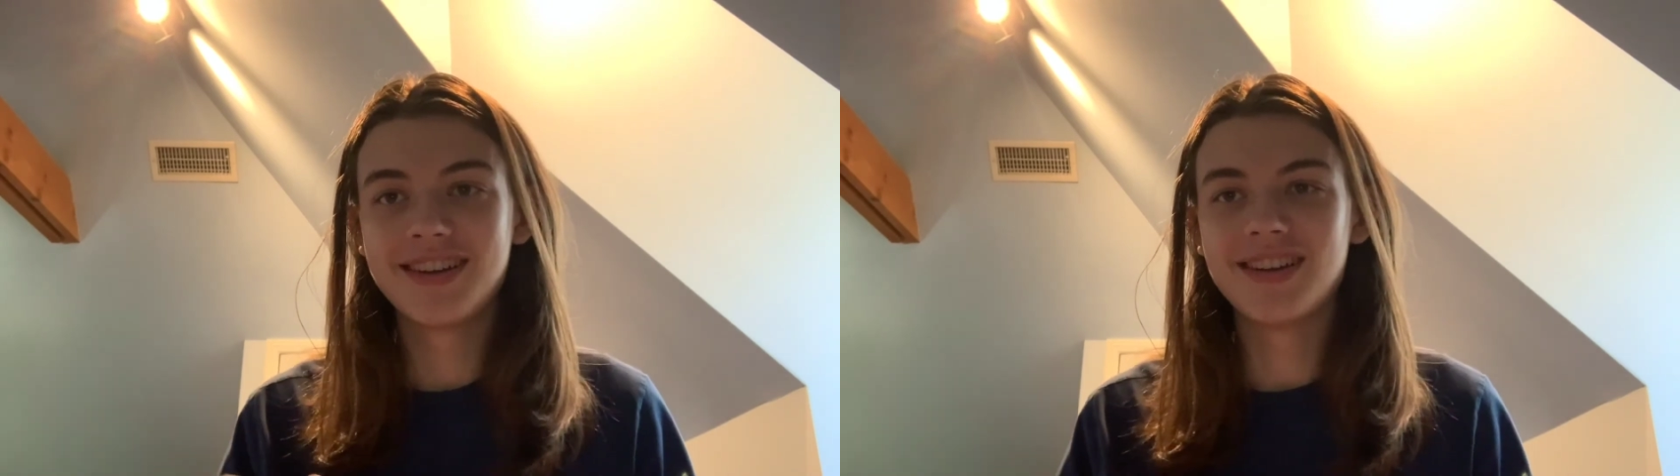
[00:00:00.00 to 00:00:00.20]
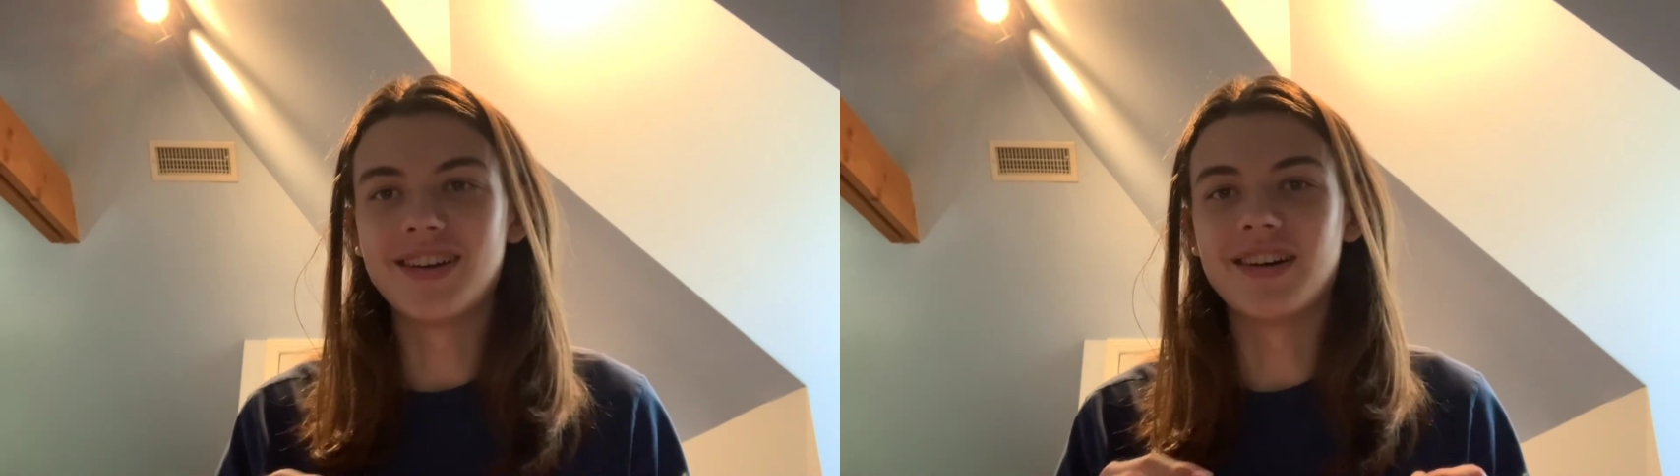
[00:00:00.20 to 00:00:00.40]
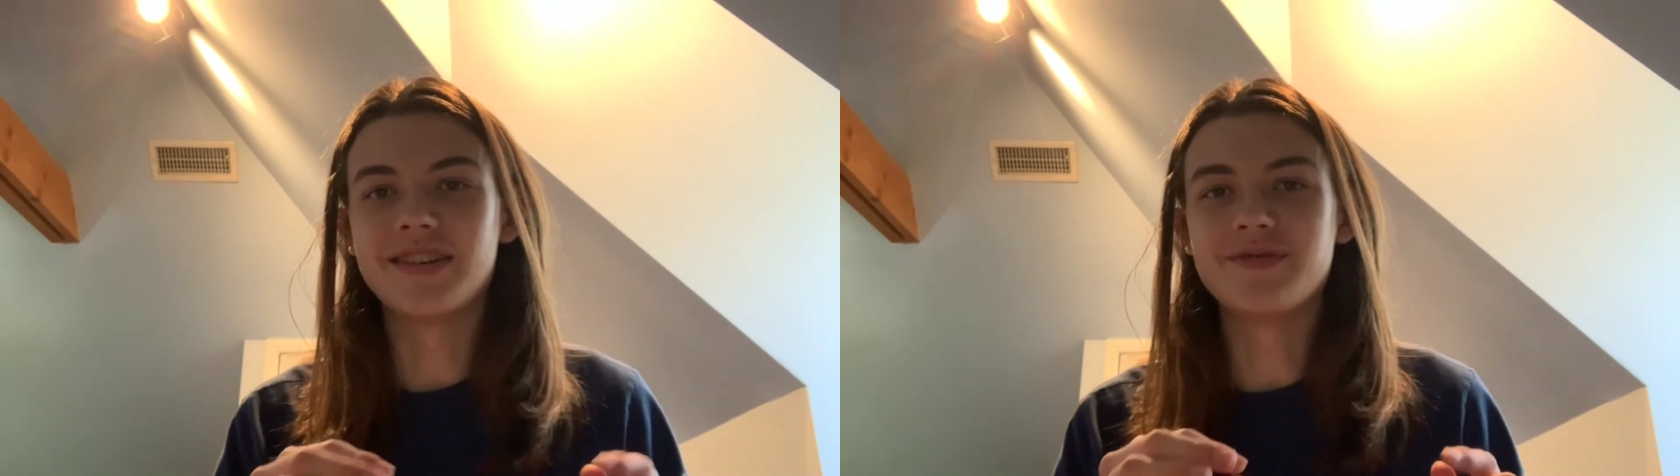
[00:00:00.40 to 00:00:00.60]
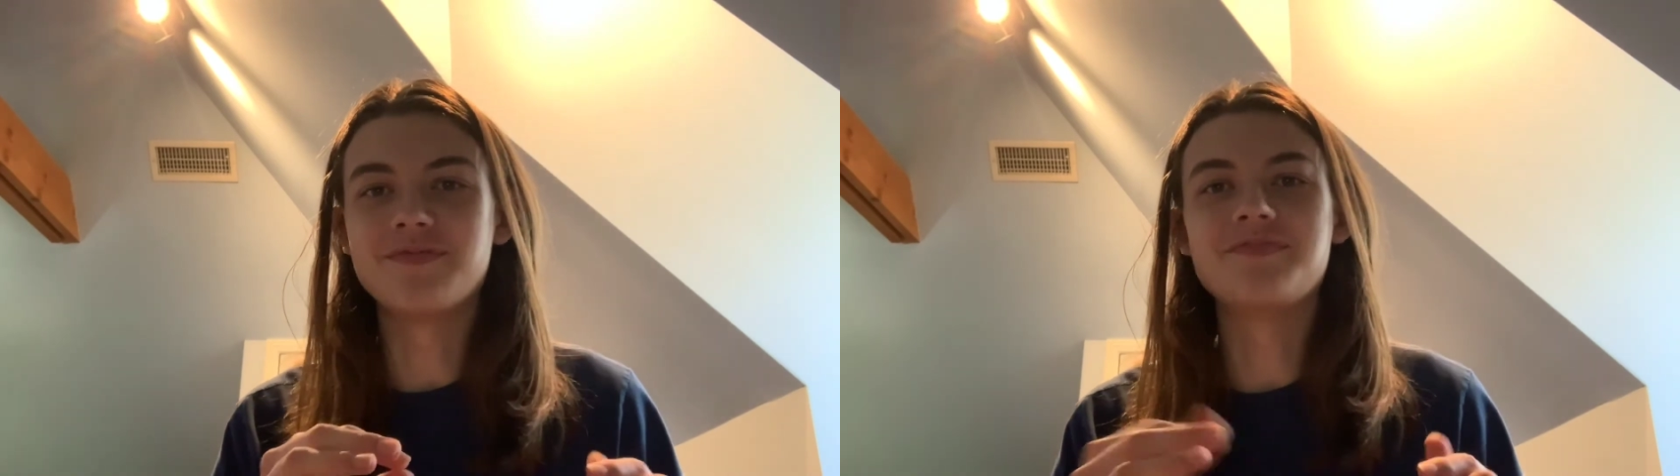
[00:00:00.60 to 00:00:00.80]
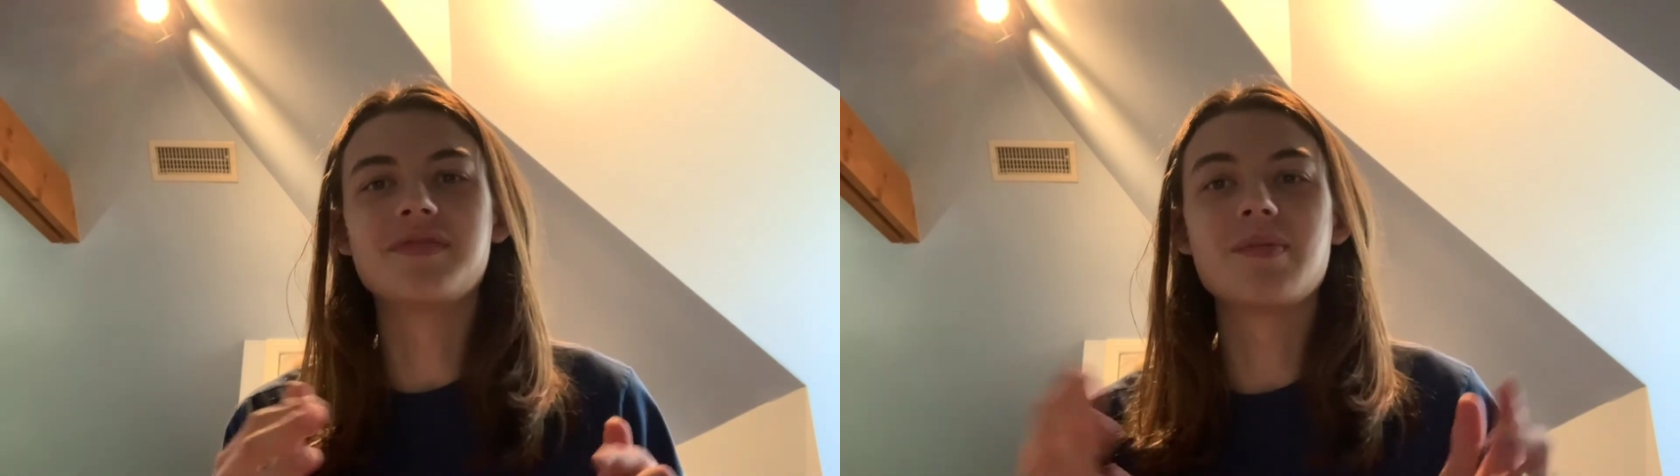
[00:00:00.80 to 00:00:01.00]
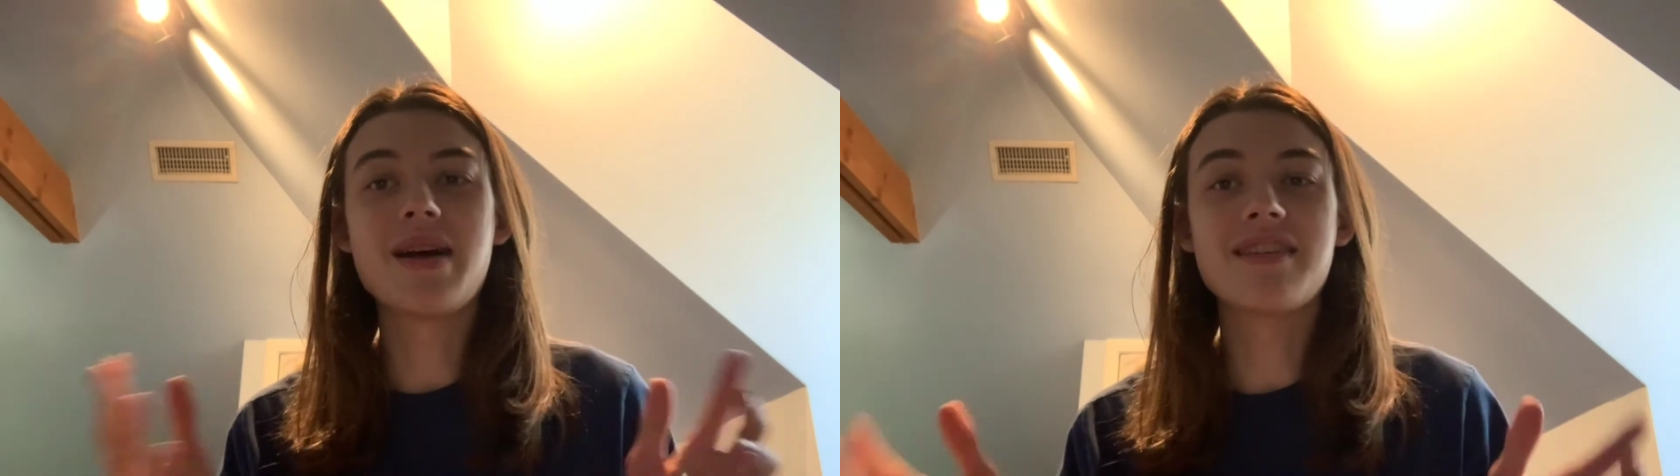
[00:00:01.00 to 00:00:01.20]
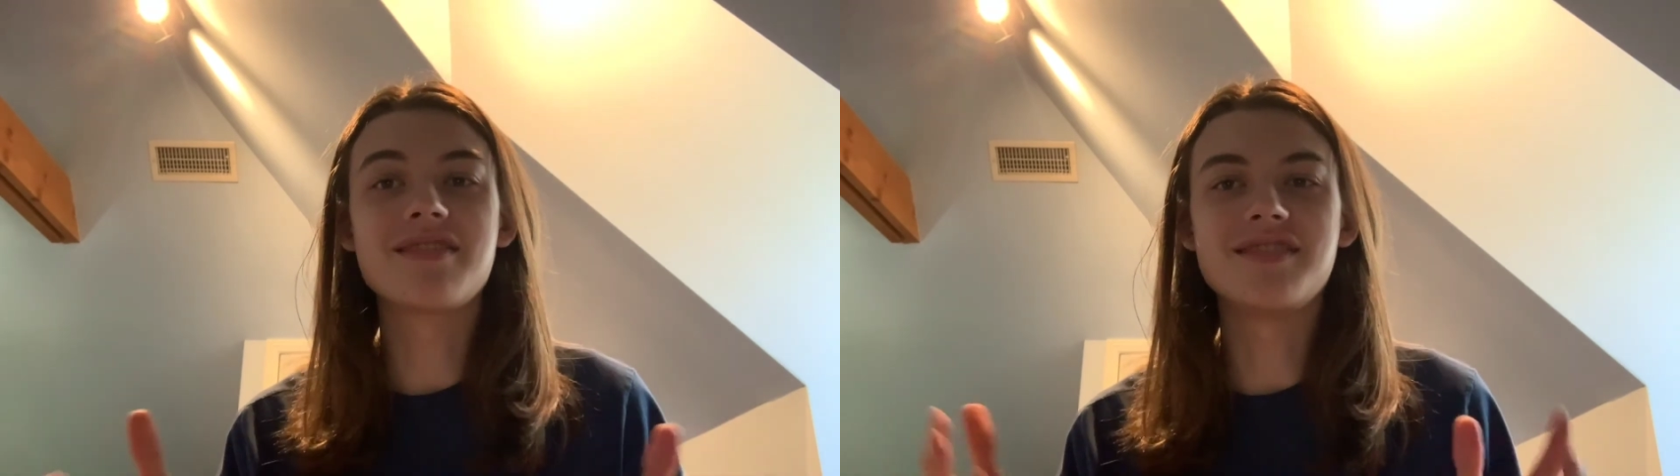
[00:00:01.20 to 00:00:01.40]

The Path of the